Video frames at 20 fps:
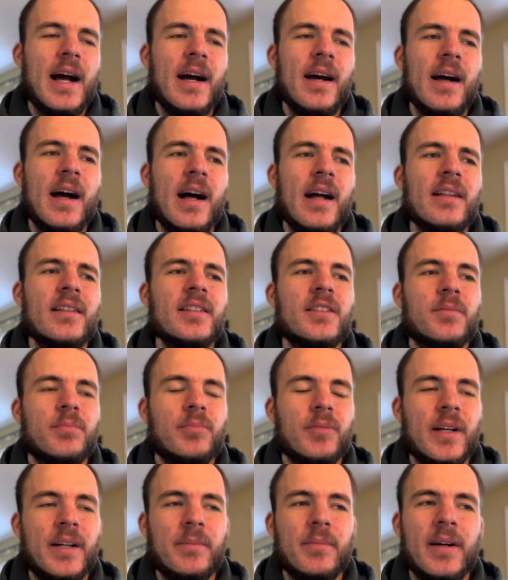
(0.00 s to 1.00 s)
I'll
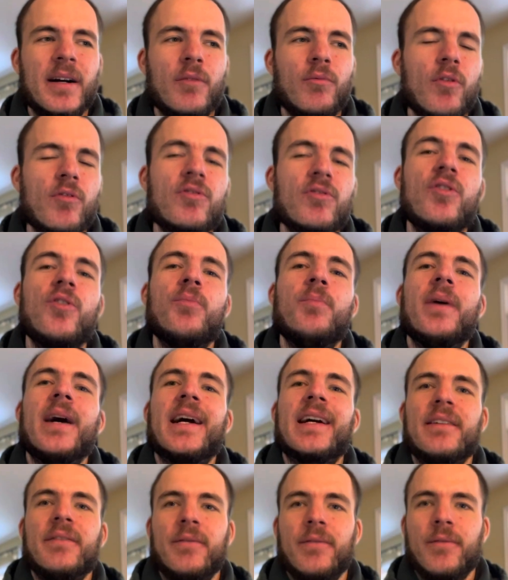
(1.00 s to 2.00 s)
explain, but I won't go
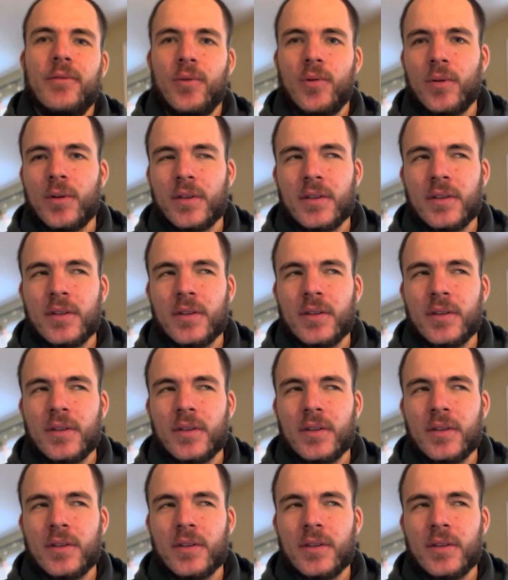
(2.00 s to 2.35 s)
back and forth